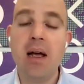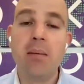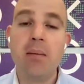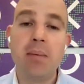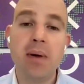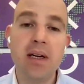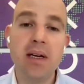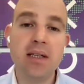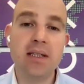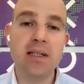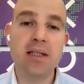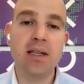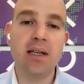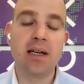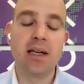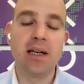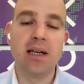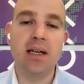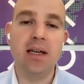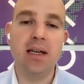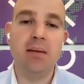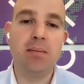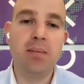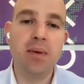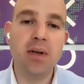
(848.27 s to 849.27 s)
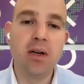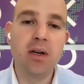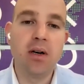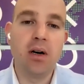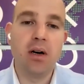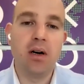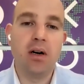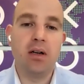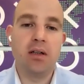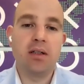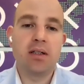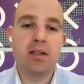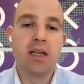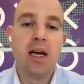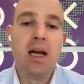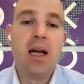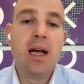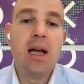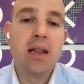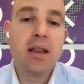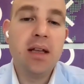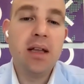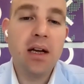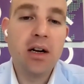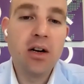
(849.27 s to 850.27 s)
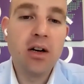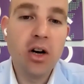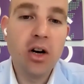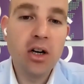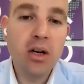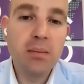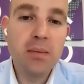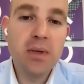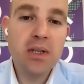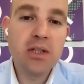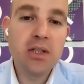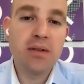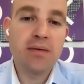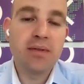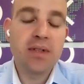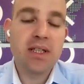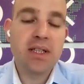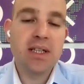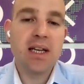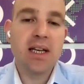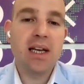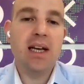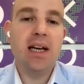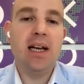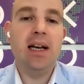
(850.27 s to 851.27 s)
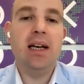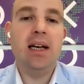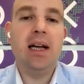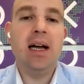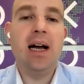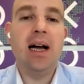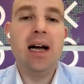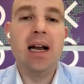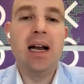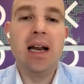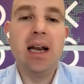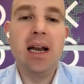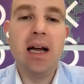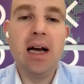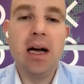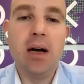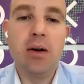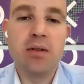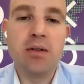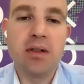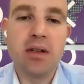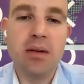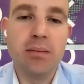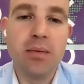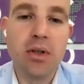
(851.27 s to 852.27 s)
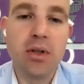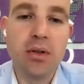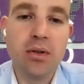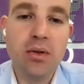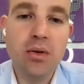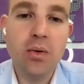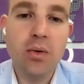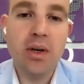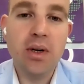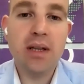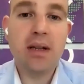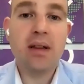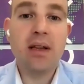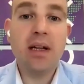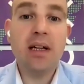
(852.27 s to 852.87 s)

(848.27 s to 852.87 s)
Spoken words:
basically because the economies of scale allows them to do it.